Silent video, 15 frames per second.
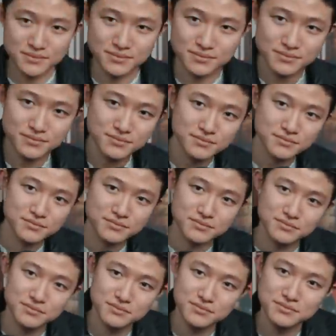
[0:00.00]

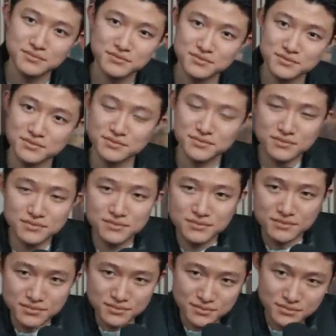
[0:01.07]

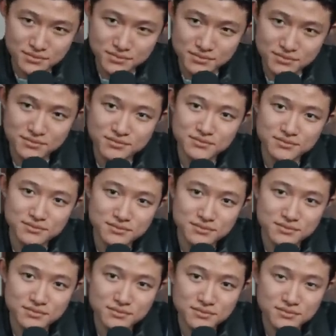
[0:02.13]

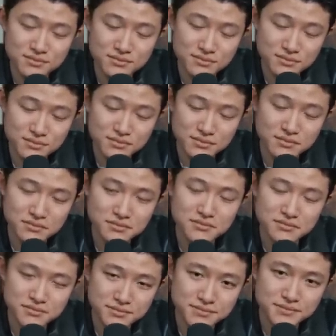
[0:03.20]

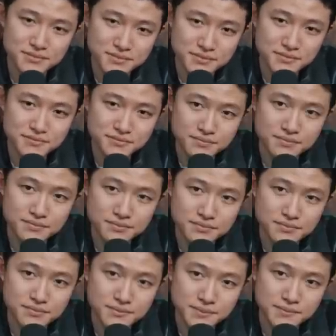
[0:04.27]

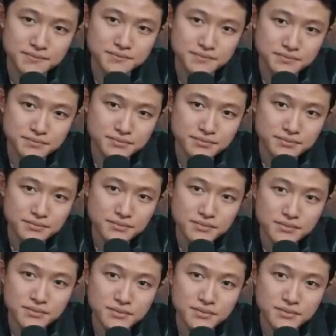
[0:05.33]
This person isn't speaking.